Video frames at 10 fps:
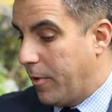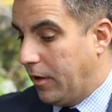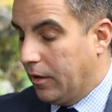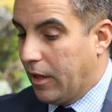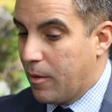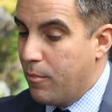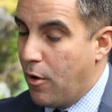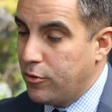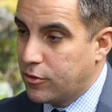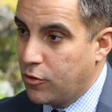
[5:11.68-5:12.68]
mean, like
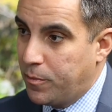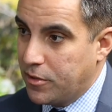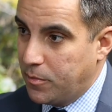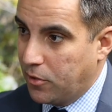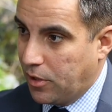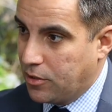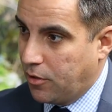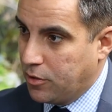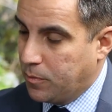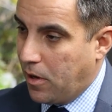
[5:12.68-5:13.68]
most group disability
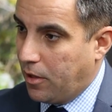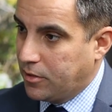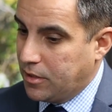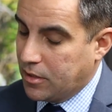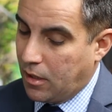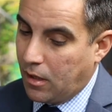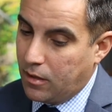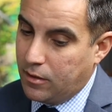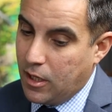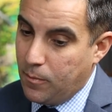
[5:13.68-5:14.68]
insurance policies,
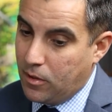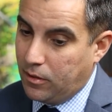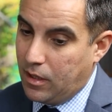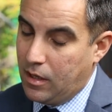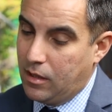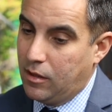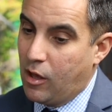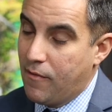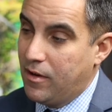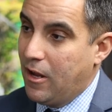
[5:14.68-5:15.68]
typically they'll
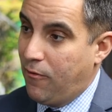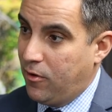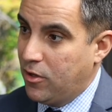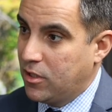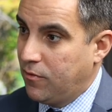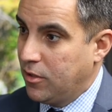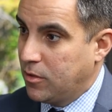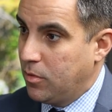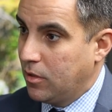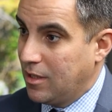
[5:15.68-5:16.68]
have a definition of
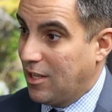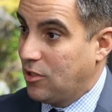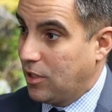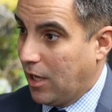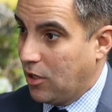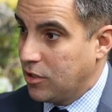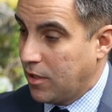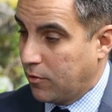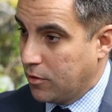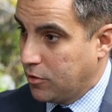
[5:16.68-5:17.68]
disability that changes
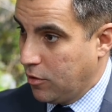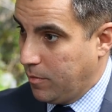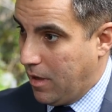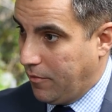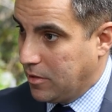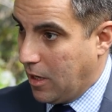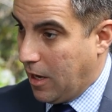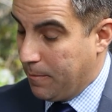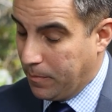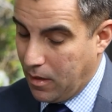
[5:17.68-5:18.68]
after a certain amount of
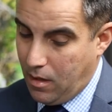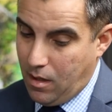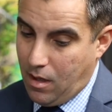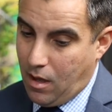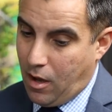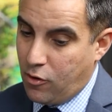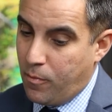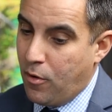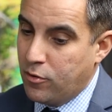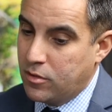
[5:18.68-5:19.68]
time. Under
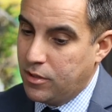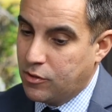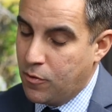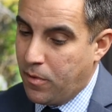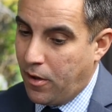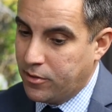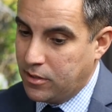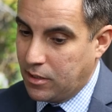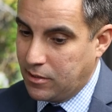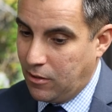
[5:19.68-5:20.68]
most of these group
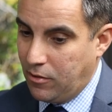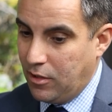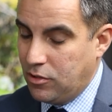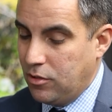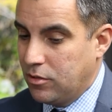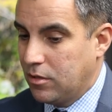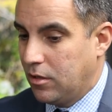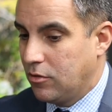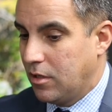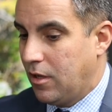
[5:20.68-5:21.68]
policies that standard issues,
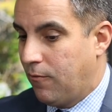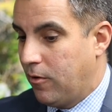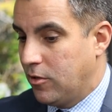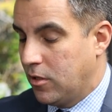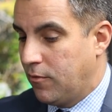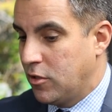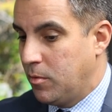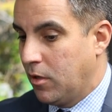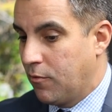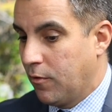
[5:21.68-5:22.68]
there's a definition of
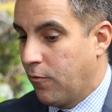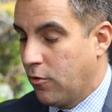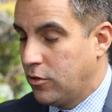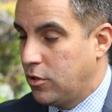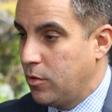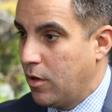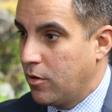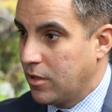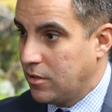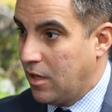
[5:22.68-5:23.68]
disability for the first 2
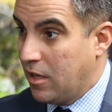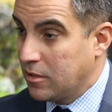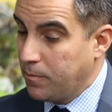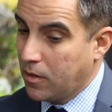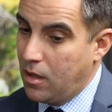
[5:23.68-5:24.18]
years that says